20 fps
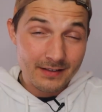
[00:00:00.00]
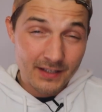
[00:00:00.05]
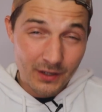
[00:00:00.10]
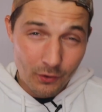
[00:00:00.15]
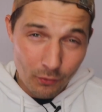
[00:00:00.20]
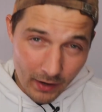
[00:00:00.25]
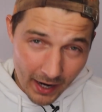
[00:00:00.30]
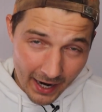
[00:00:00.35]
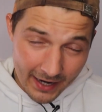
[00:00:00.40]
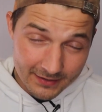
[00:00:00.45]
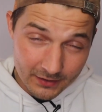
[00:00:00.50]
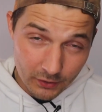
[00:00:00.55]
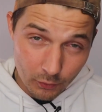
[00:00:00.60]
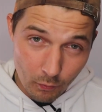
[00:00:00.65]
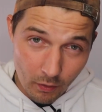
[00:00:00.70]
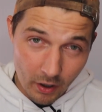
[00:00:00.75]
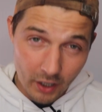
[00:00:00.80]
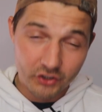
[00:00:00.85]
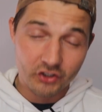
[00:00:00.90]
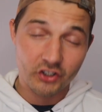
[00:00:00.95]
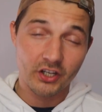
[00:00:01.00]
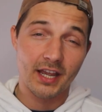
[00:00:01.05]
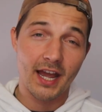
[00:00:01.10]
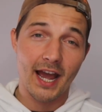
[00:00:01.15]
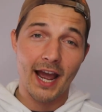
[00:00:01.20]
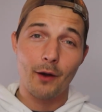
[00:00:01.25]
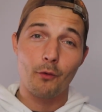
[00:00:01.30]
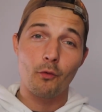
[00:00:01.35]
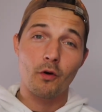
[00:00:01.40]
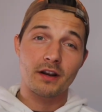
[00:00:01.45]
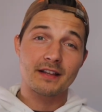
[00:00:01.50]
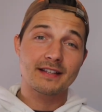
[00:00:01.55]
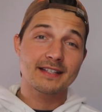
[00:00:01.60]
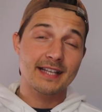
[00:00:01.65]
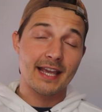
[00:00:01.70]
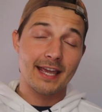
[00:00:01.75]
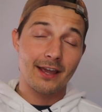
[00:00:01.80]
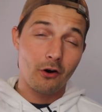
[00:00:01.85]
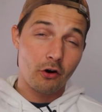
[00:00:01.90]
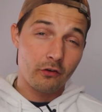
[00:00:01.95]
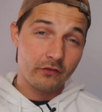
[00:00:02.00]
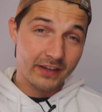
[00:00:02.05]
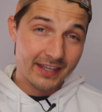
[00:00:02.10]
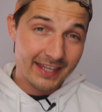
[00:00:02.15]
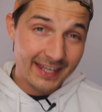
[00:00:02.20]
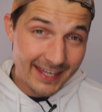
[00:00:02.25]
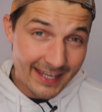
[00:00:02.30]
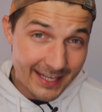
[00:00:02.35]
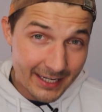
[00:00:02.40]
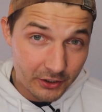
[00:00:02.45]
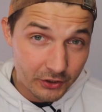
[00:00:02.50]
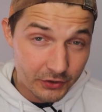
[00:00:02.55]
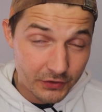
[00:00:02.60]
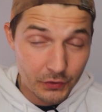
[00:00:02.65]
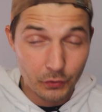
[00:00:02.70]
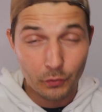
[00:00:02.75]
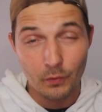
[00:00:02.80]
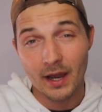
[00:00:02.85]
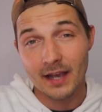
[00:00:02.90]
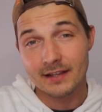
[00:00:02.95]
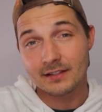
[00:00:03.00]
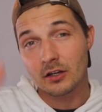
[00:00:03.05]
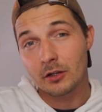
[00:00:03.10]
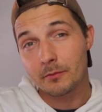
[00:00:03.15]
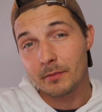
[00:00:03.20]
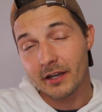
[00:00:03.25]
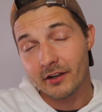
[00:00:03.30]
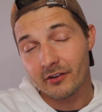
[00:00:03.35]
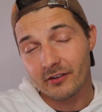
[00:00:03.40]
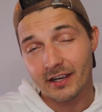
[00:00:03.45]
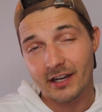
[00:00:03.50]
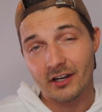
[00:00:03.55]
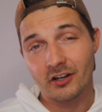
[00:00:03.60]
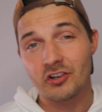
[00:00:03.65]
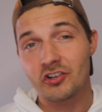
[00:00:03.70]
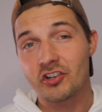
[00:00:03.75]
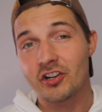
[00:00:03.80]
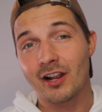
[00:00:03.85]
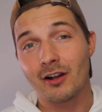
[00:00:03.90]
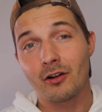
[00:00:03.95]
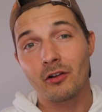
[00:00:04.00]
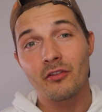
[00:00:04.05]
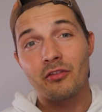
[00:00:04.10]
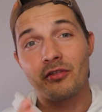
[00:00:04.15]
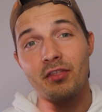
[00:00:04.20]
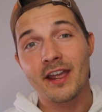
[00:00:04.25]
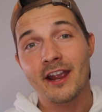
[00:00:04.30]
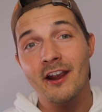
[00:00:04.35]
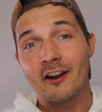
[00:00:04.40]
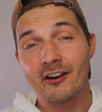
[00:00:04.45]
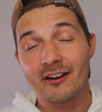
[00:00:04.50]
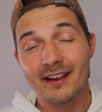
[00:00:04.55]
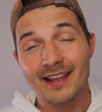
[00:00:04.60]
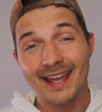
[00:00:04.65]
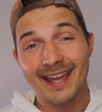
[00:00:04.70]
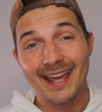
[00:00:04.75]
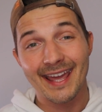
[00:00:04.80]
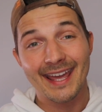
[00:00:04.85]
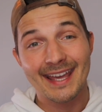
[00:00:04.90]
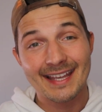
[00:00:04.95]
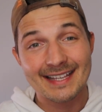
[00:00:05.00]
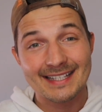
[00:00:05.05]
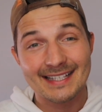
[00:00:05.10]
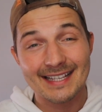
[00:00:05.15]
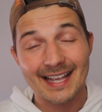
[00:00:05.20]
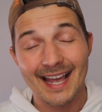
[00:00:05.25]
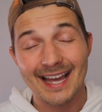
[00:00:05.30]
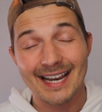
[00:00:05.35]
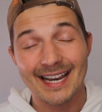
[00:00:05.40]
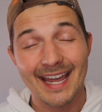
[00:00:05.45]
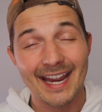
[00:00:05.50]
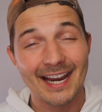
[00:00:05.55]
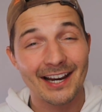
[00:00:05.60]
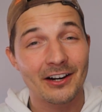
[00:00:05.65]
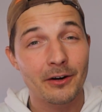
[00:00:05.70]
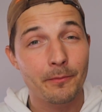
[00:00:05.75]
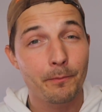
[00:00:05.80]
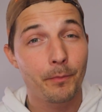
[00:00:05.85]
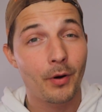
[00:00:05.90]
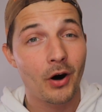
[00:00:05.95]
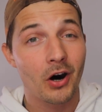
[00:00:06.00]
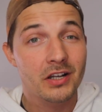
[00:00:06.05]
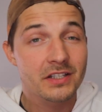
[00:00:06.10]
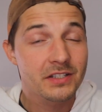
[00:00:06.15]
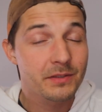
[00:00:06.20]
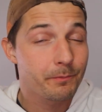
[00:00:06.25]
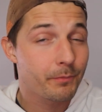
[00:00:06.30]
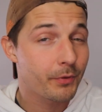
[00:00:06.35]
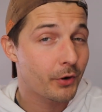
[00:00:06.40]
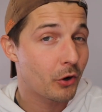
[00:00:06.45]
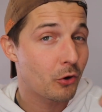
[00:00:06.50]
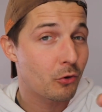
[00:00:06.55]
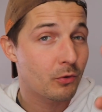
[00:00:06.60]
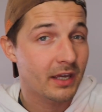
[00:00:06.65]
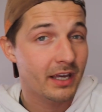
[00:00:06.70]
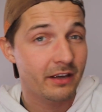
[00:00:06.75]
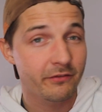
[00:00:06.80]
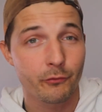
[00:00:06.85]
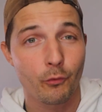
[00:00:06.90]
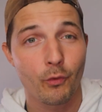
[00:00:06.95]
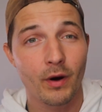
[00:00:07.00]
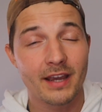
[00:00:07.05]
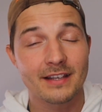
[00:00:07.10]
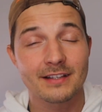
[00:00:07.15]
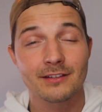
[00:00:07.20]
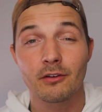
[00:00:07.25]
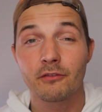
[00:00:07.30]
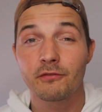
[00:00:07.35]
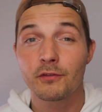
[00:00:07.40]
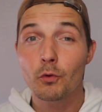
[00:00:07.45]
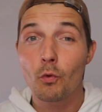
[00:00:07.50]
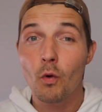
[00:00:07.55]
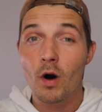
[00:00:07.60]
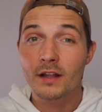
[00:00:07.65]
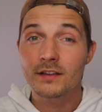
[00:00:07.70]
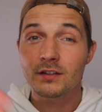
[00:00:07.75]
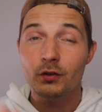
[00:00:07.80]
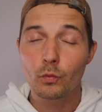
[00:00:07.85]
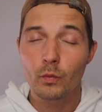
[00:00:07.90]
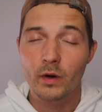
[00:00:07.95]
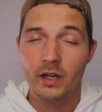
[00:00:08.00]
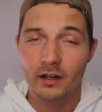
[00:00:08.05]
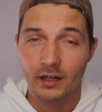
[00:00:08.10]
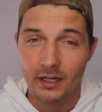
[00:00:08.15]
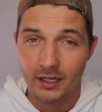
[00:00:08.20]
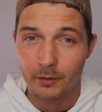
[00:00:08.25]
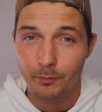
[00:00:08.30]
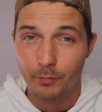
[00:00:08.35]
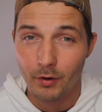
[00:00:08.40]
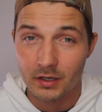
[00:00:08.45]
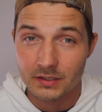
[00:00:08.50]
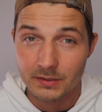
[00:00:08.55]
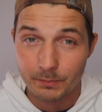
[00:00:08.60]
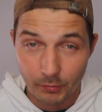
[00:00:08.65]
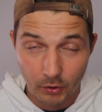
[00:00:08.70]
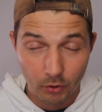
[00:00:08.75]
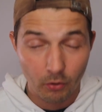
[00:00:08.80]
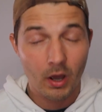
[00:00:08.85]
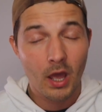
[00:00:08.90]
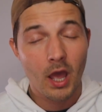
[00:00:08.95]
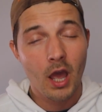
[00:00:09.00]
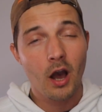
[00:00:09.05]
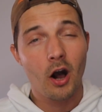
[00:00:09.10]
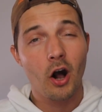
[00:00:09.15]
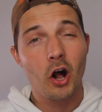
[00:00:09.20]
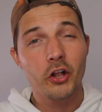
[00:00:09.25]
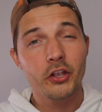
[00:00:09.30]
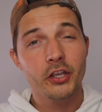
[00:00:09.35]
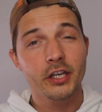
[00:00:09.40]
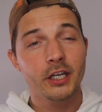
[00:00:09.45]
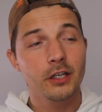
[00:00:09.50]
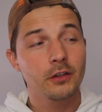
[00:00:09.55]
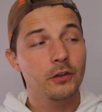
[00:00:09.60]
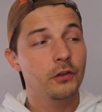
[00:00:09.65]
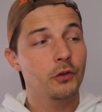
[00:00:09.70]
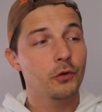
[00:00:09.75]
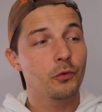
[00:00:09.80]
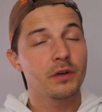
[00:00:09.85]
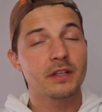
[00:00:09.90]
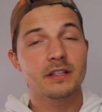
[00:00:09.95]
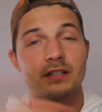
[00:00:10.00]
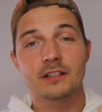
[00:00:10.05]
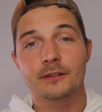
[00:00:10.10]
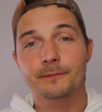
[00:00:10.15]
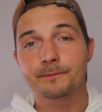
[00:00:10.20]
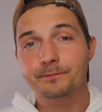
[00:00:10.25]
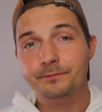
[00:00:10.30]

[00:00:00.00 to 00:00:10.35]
you guys are watching, I want to say over here too, as on my Hungarian channel, there is an AirPods Pro giveaway. So if you want to win an AirPods Pro, all you need to do is